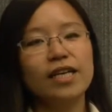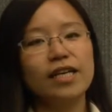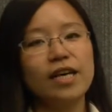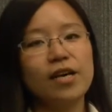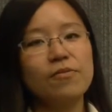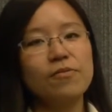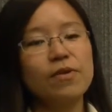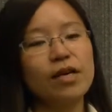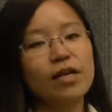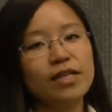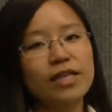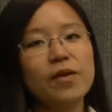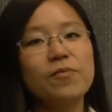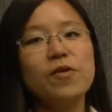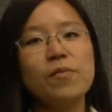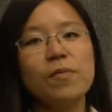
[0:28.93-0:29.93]

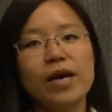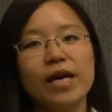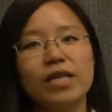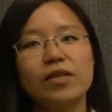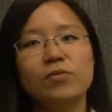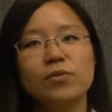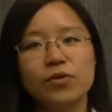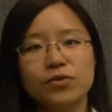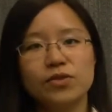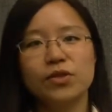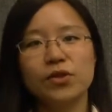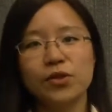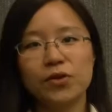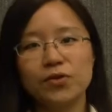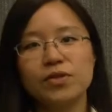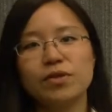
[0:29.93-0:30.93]
can be made most
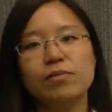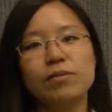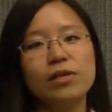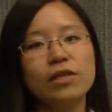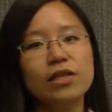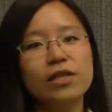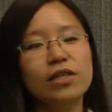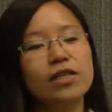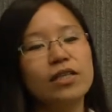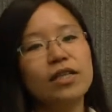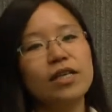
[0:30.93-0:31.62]
usable